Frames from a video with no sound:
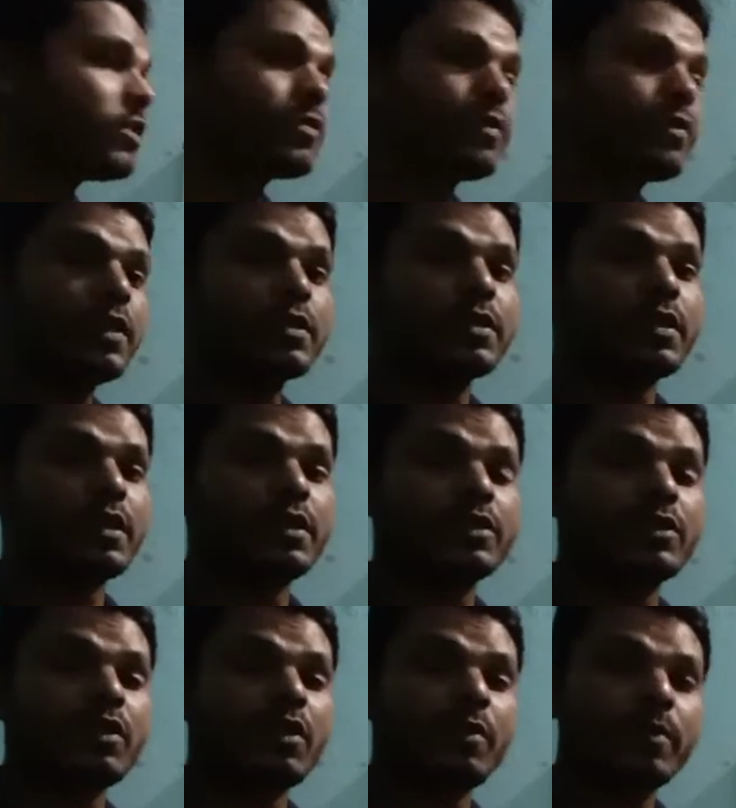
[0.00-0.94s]
with the studies
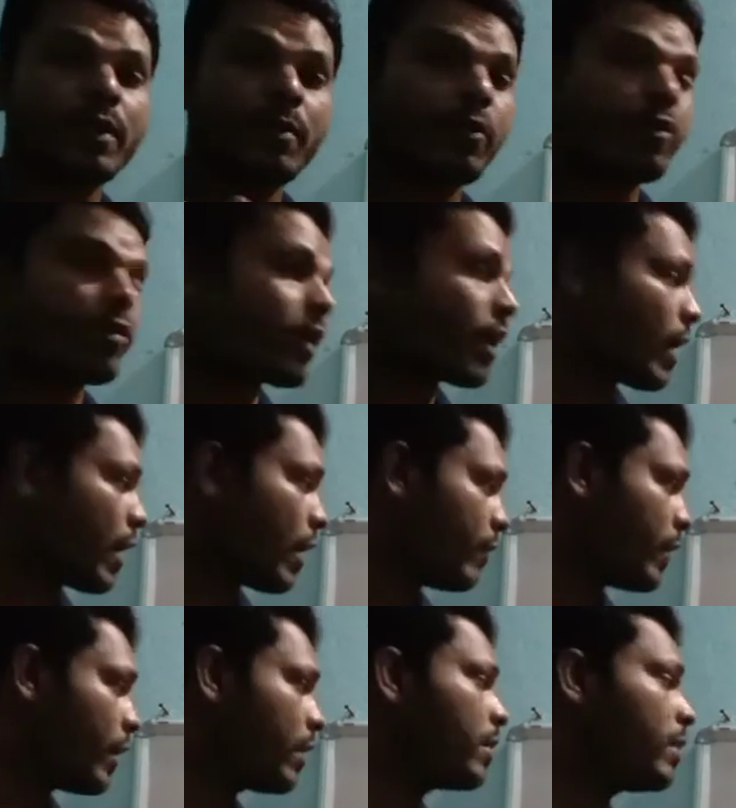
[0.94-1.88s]
of compound
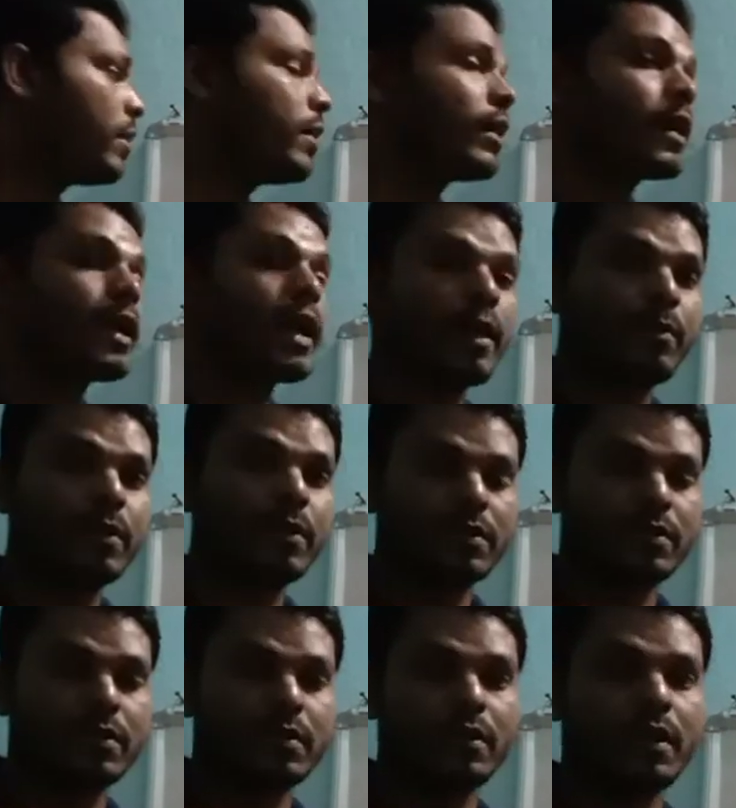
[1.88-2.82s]
having
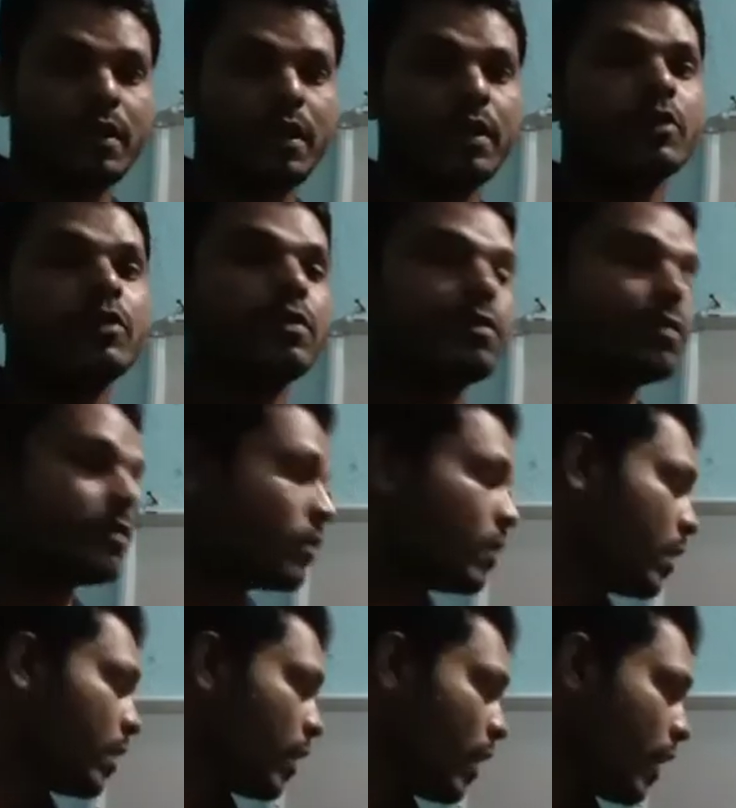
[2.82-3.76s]
carbons,
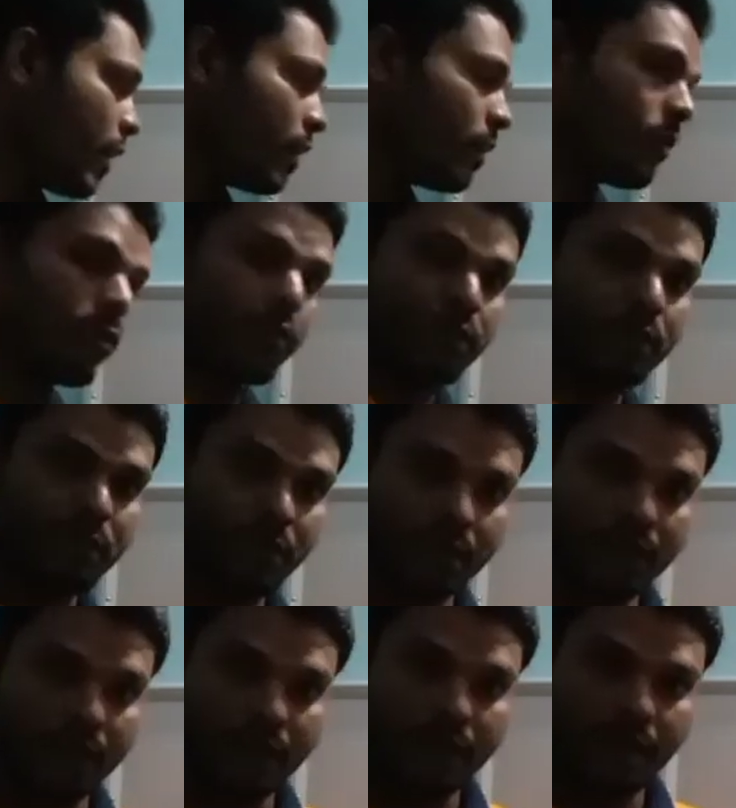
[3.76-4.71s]
and
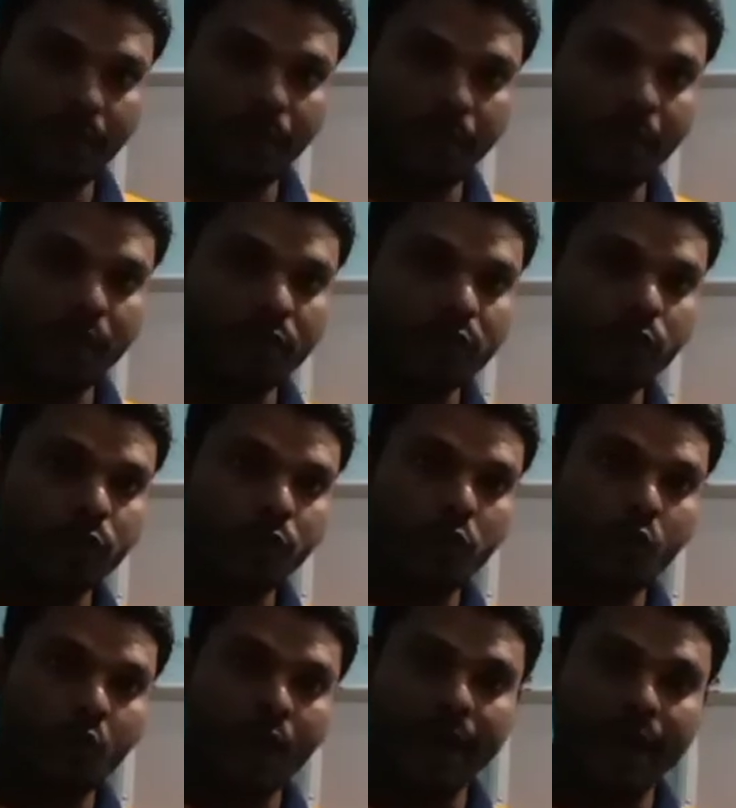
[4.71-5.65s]
the compounds who
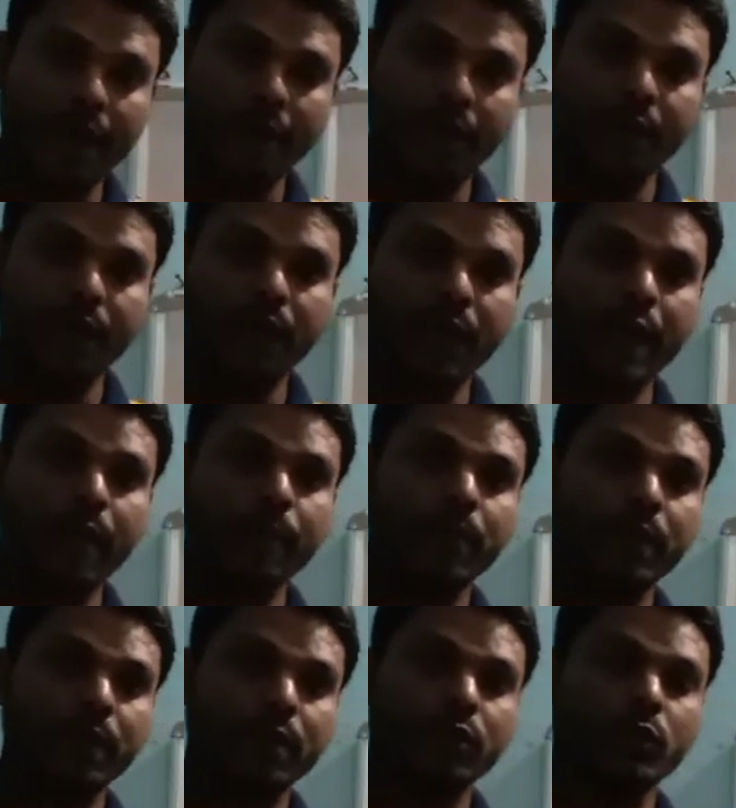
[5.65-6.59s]
are having
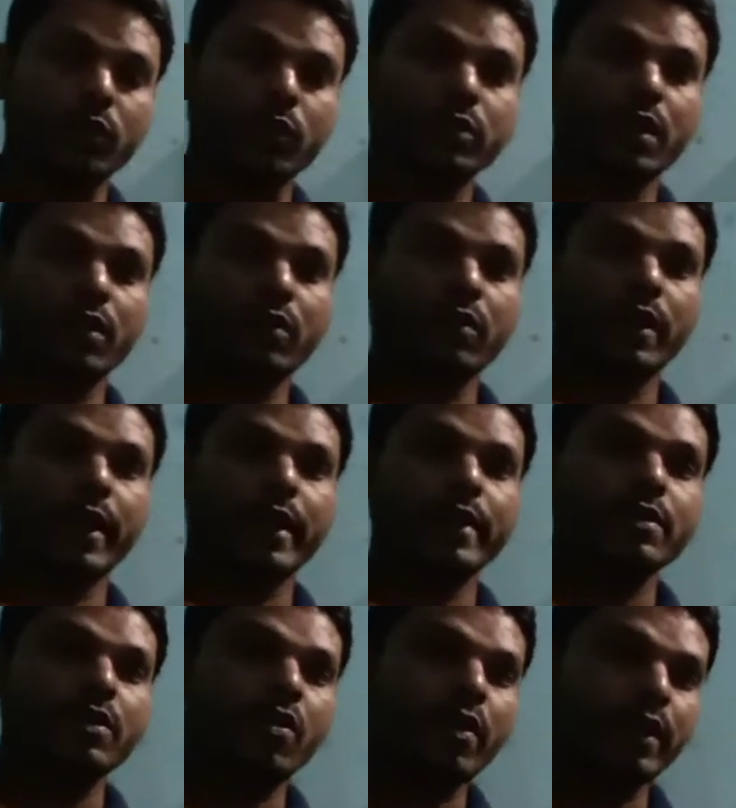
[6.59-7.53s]
carbon, those are called as
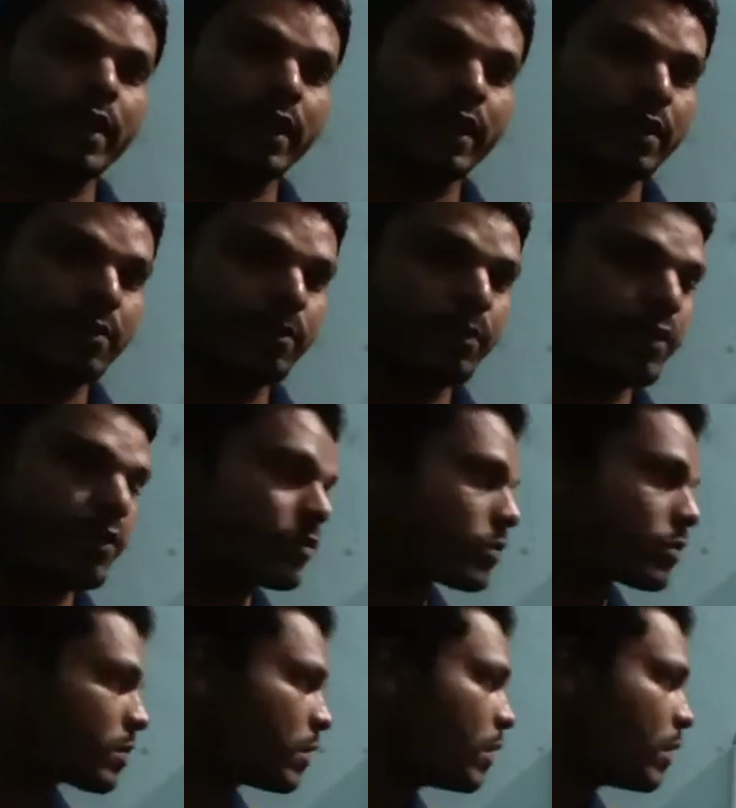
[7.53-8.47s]
organic
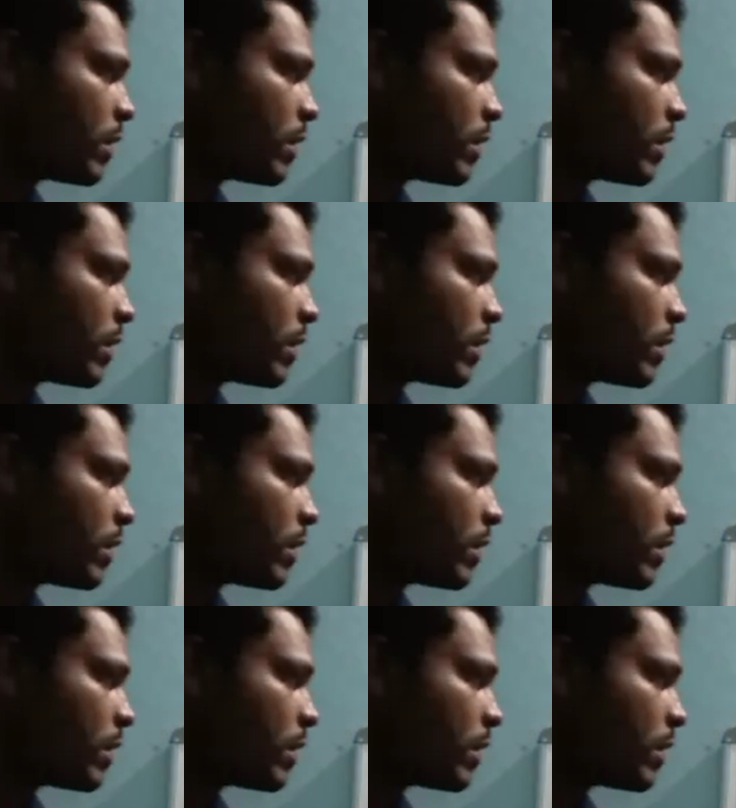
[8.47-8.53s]
compounds.